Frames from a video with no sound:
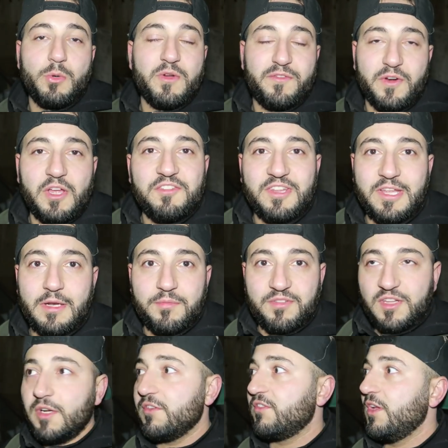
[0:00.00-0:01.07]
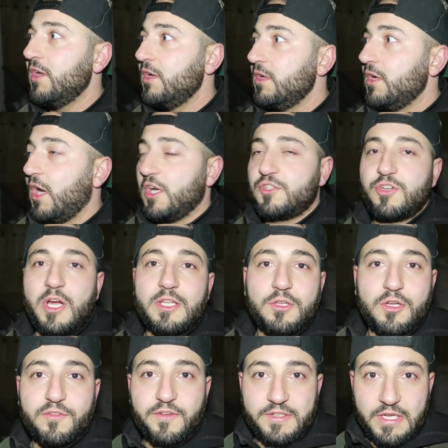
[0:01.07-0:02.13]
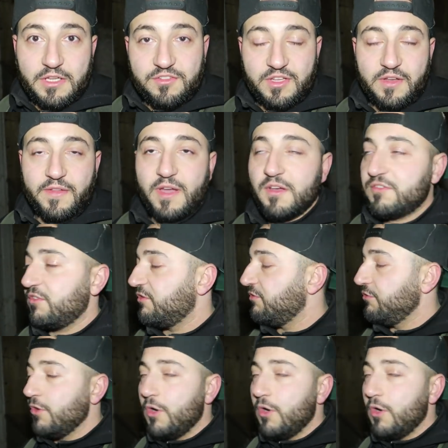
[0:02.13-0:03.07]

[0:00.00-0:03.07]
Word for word: no way for us to get upstairs. I tried looking from the outside of the house. There's